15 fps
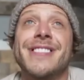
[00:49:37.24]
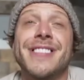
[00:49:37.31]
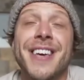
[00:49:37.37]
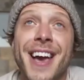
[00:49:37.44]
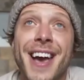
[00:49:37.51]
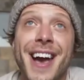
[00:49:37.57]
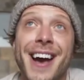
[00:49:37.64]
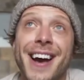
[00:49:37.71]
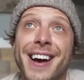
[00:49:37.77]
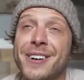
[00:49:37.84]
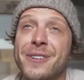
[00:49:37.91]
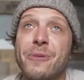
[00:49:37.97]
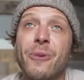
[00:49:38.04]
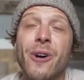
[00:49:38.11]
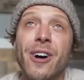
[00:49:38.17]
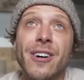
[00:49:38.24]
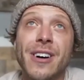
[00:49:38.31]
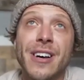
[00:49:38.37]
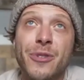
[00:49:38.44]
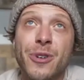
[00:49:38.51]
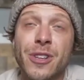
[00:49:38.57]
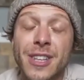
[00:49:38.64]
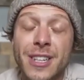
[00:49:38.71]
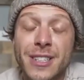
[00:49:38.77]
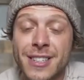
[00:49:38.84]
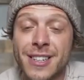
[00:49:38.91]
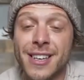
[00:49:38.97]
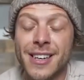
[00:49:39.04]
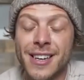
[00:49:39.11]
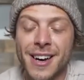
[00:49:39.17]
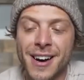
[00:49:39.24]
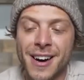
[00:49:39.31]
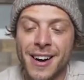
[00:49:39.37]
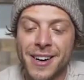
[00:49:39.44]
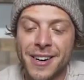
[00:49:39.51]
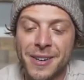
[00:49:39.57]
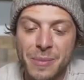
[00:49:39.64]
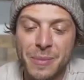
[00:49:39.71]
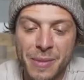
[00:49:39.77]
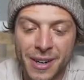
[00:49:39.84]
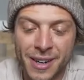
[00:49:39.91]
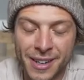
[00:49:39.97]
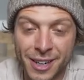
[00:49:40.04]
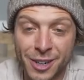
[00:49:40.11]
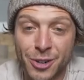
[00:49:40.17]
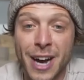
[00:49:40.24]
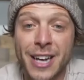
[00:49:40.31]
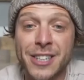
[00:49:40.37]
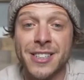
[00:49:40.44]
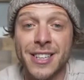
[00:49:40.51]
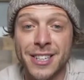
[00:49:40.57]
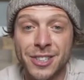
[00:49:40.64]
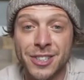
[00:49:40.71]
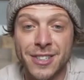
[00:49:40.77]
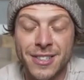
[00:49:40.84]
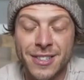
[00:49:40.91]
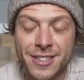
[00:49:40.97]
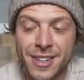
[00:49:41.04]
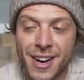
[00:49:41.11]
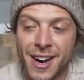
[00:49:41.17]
Yeah. Well, if you're listening, um, congratulations.